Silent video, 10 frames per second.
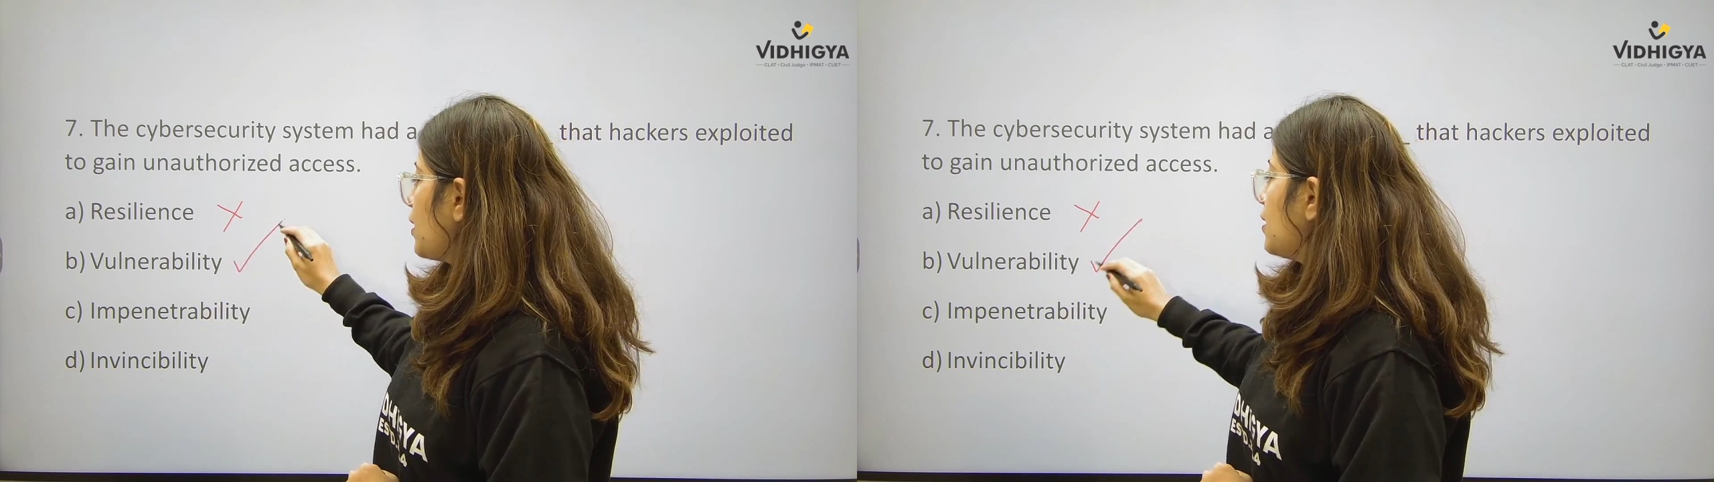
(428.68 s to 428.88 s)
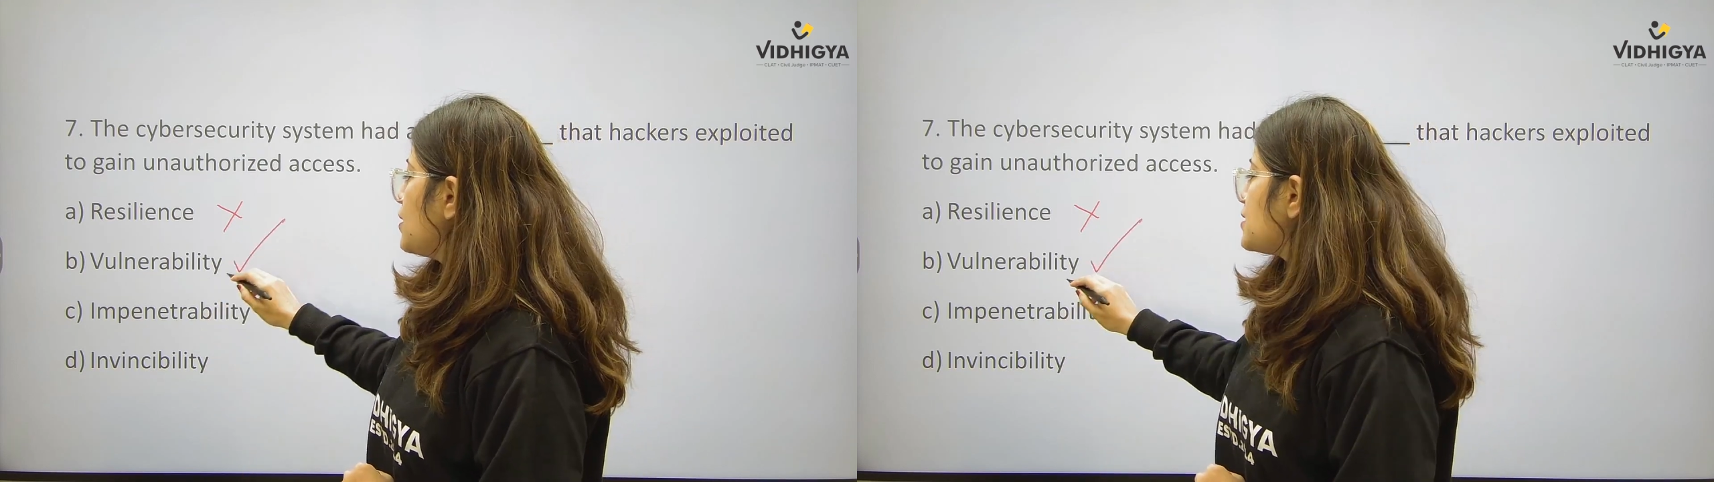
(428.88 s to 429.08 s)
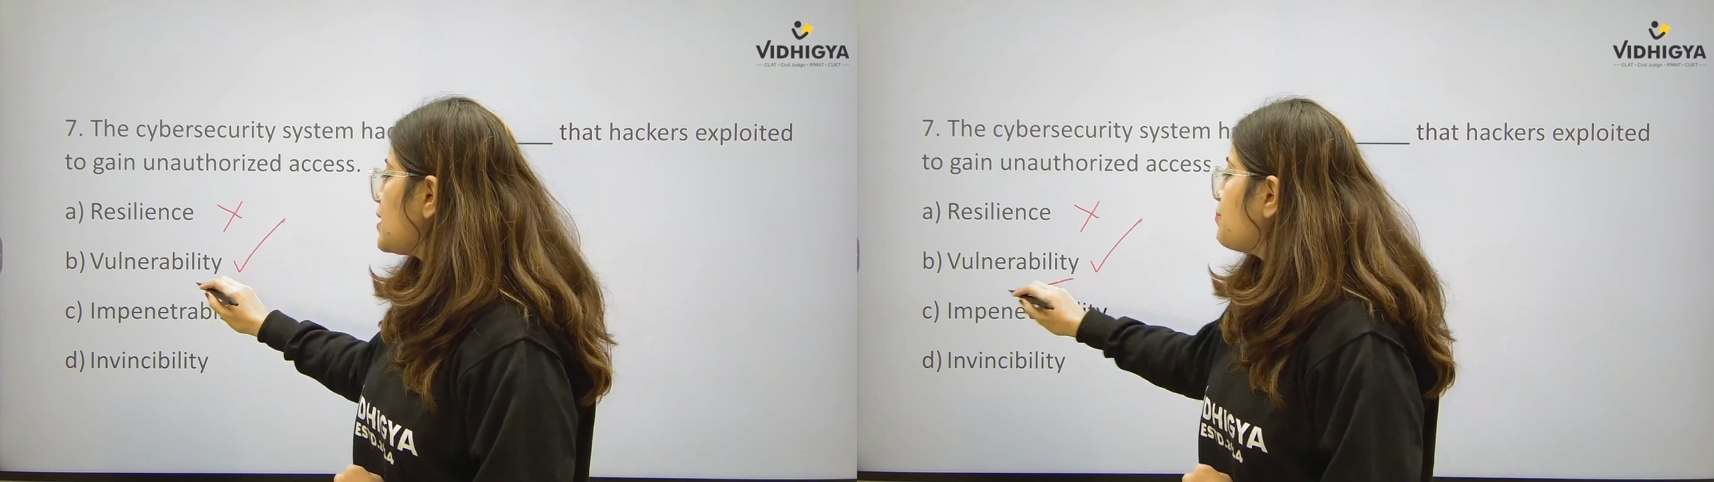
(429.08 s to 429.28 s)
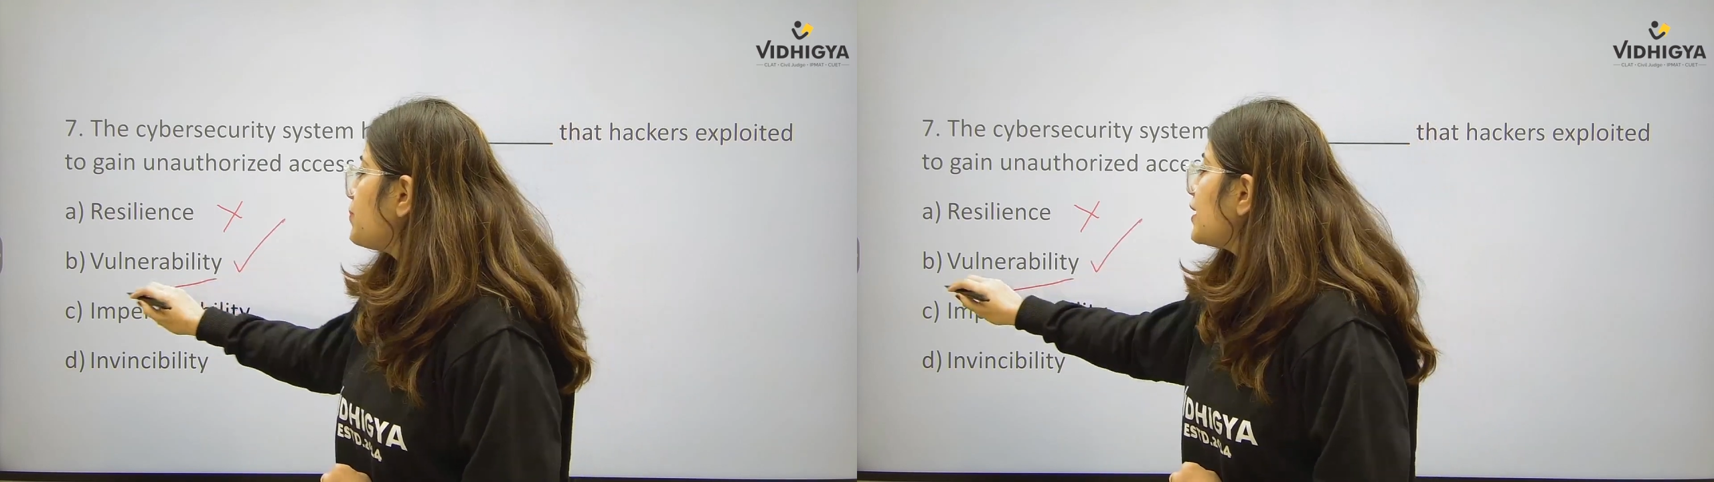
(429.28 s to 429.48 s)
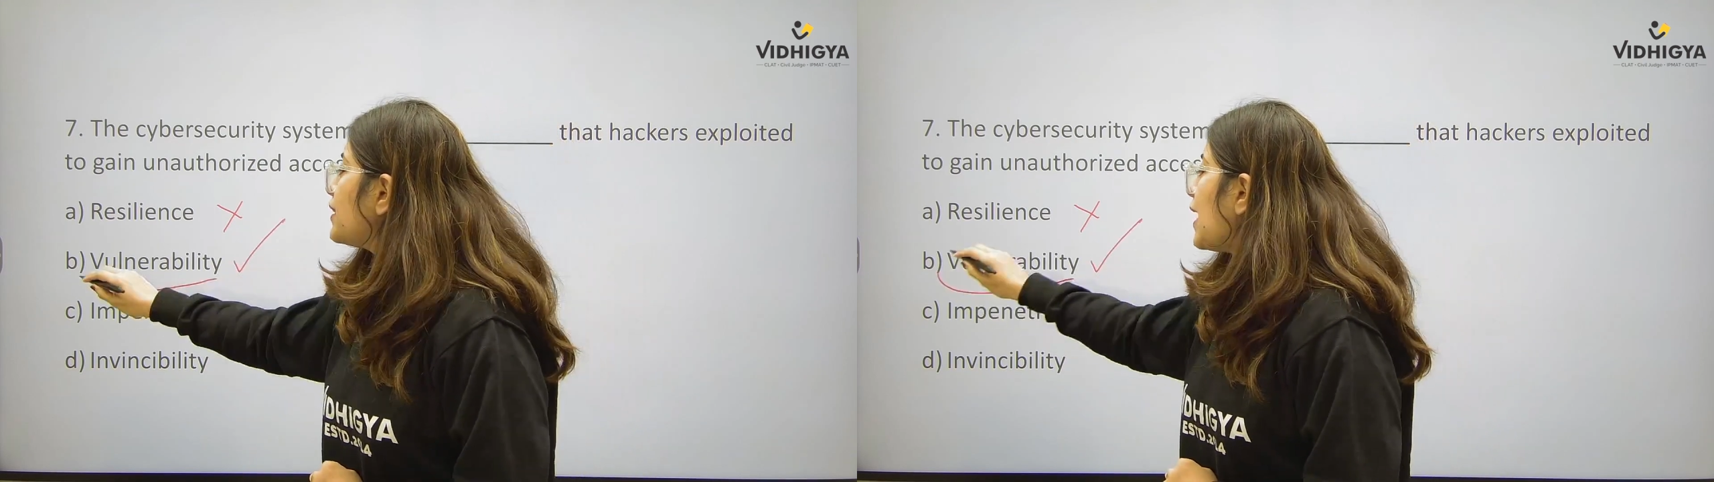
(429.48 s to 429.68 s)

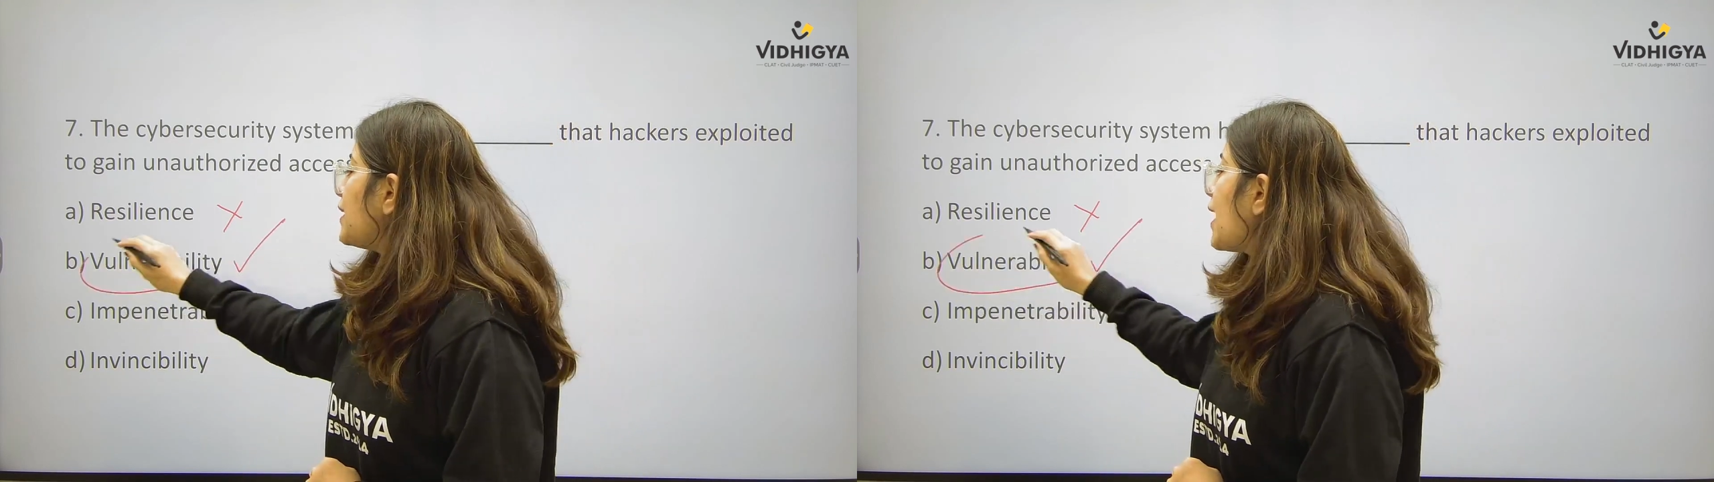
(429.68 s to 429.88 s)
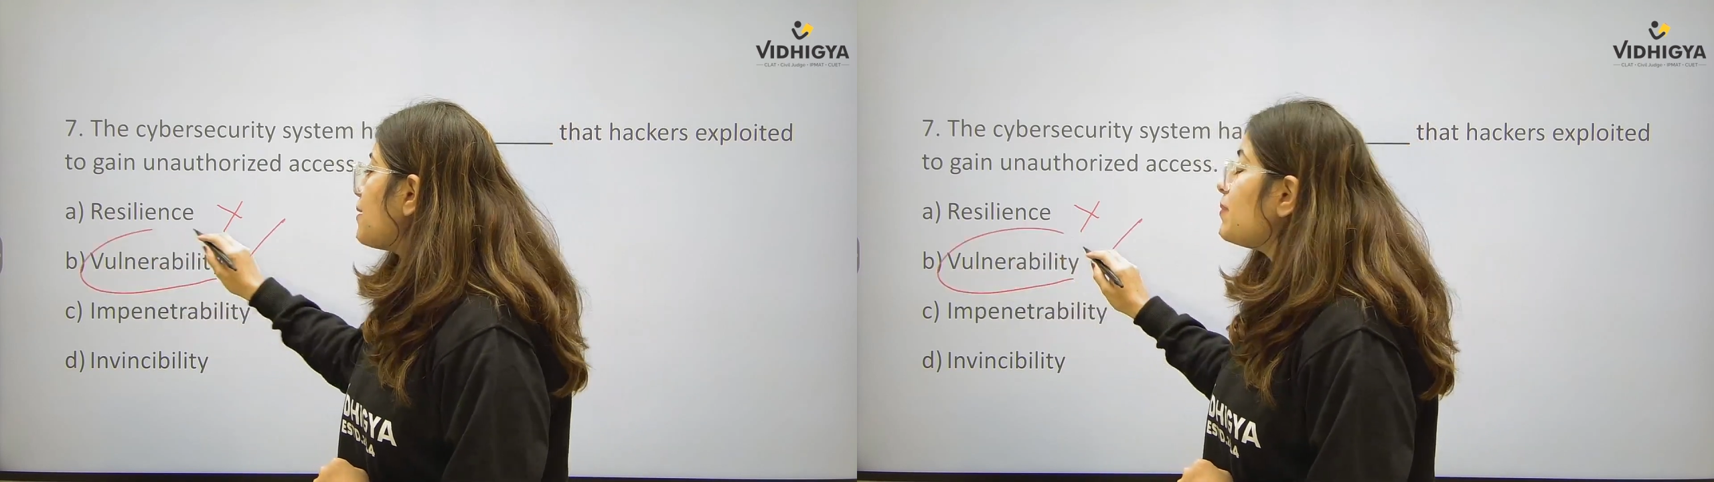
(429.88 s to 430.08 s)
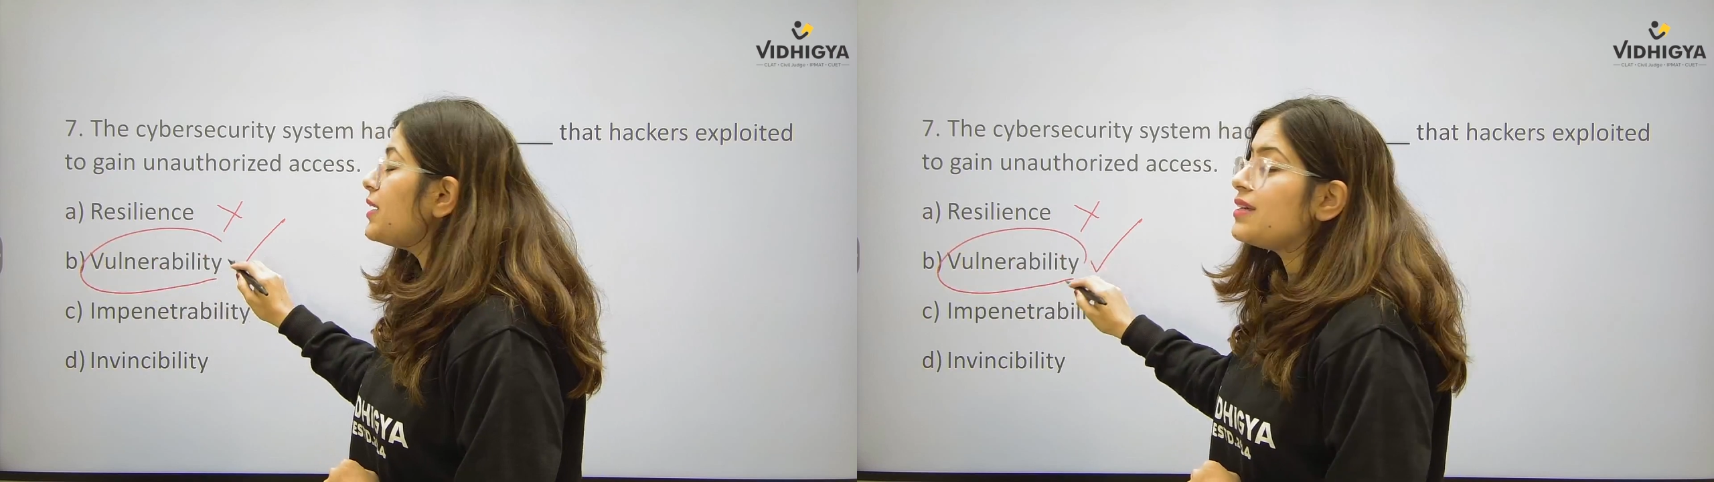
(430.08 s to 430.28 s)
Something that can be